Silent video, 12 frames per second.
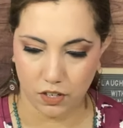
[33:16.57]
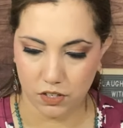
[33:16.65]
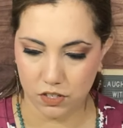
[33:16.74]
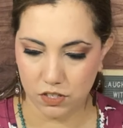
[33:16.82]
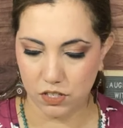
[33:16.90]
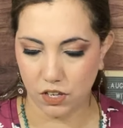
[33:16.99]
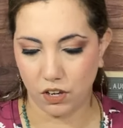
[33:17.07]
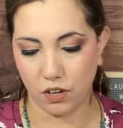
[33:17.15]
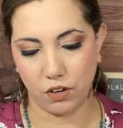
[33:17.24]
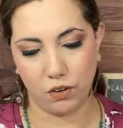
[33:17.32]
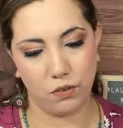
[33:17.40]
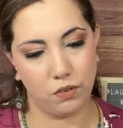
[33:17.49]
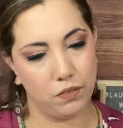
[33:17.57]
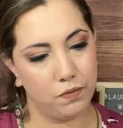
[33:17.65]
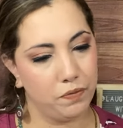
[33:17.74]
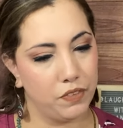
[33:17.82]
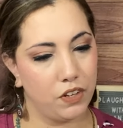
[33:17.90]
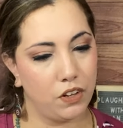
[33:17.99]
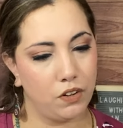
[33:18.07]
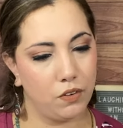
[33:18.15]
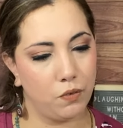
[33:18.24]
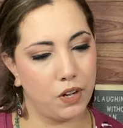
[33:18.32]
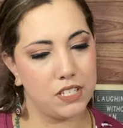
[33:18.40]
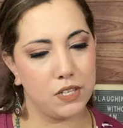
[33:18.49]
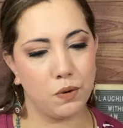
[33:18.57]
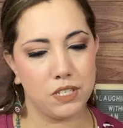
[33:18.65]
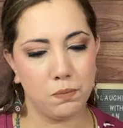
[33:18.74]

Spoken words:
So once there was